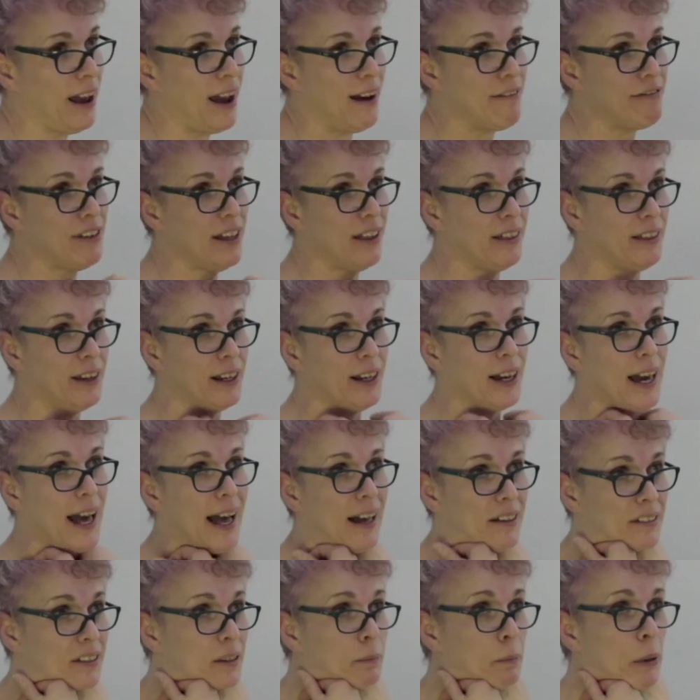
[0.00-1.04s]
Everything
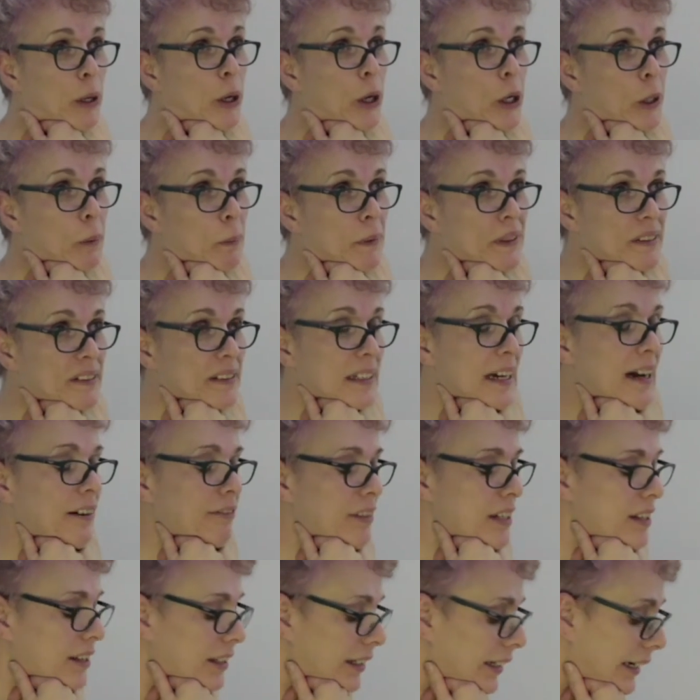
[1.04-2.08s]
has a purpose.
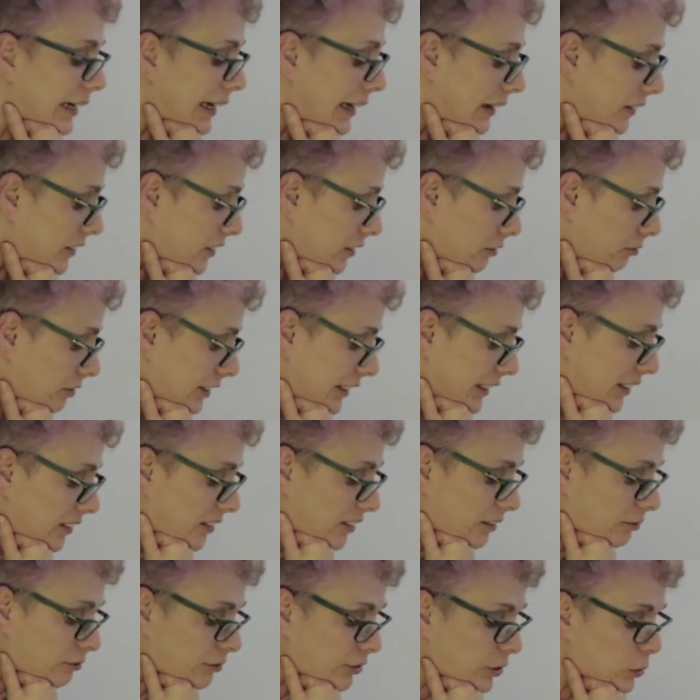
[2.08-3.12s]
Everything has a
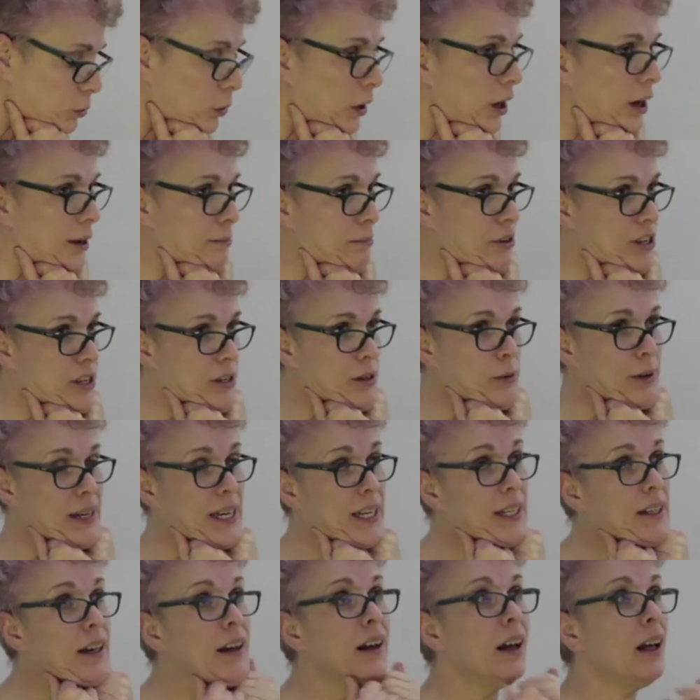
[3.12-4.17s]
reason for what I'm doing.